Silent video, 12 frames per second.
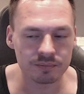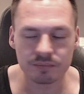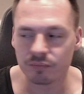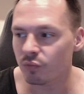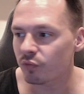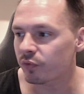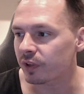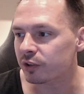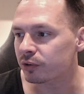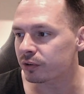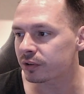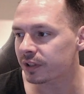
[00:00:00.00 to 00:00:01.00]

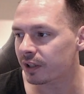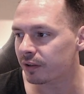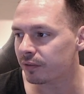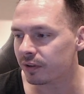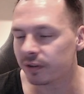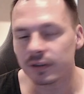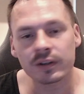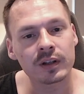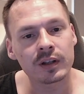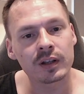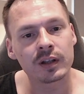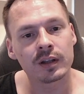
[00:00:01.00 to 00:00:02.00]
filter kind of thing.
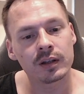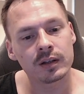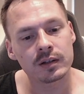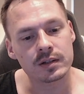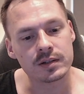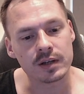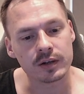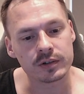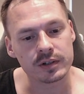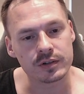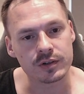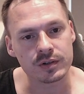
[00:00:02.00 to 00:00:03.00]
It's actually
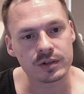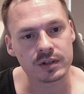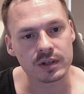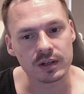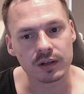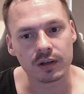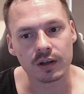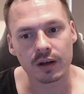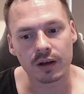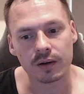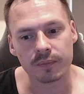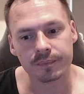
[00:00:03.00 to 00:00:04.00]
just
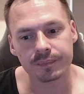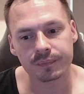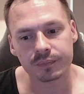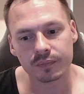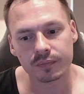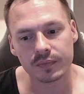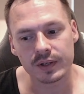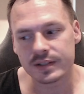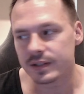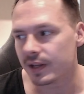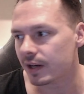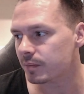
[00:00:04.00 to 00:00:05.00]
a
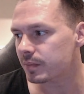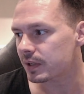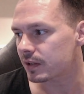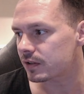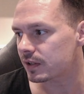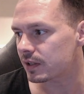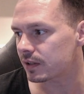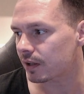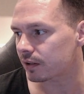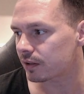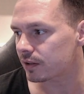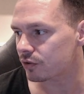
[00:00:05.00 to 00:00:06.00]
static PNG
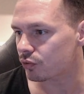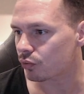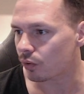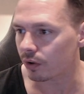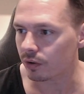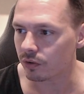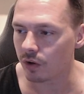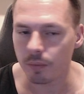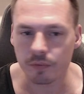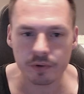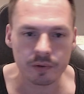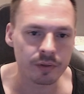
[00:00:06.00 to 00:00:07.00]
that is drawn on top
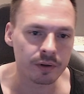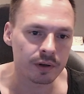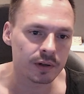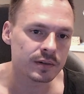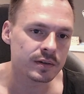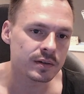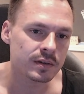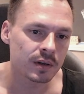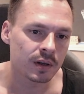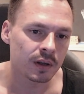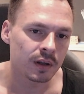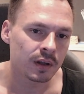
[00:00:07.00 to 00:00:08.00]
of everything else.
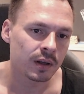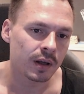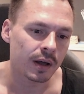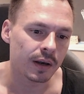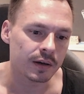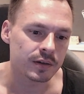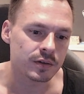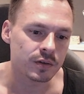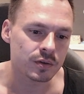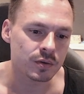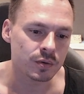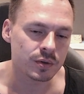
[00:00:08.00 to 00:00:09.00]
and that is
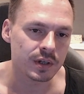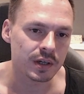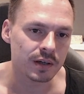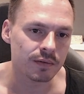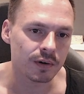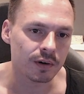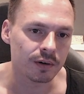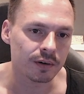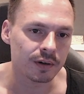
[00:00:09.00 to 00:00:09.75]
just to save on